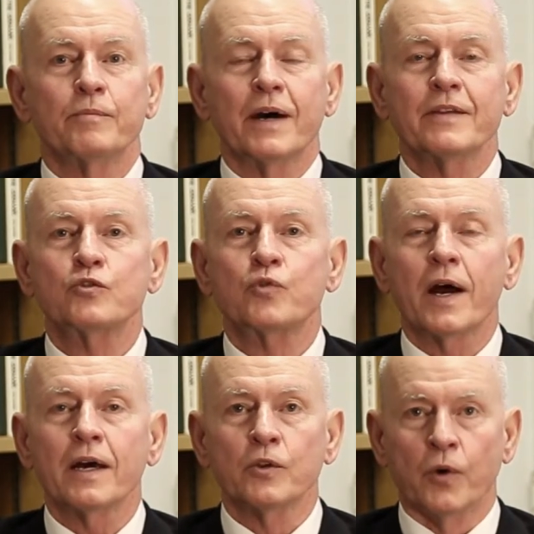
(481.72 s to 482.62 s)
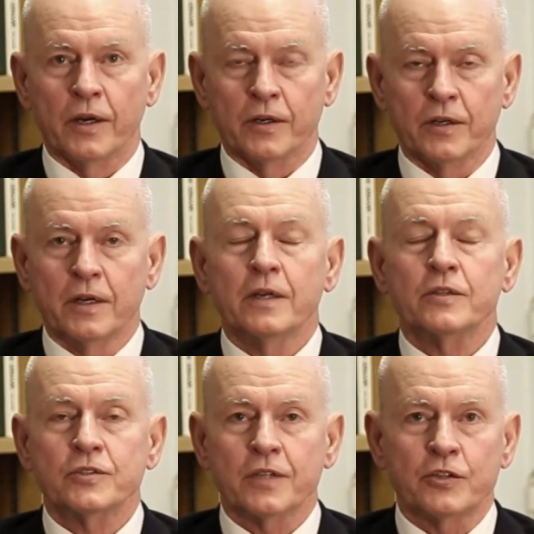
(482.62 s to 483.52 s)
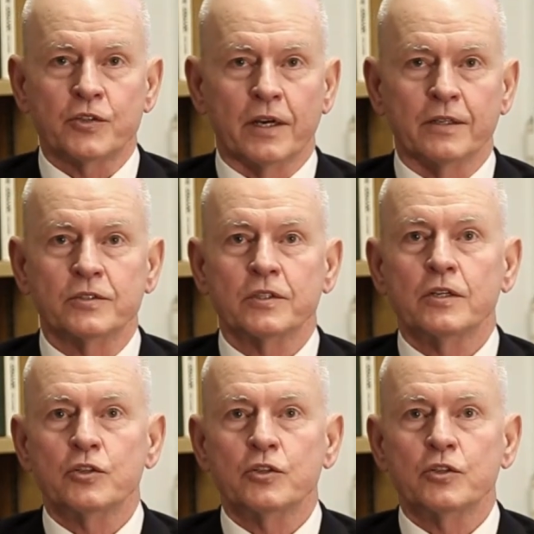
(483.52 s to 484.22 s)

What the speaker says: by the trial lawyer, such as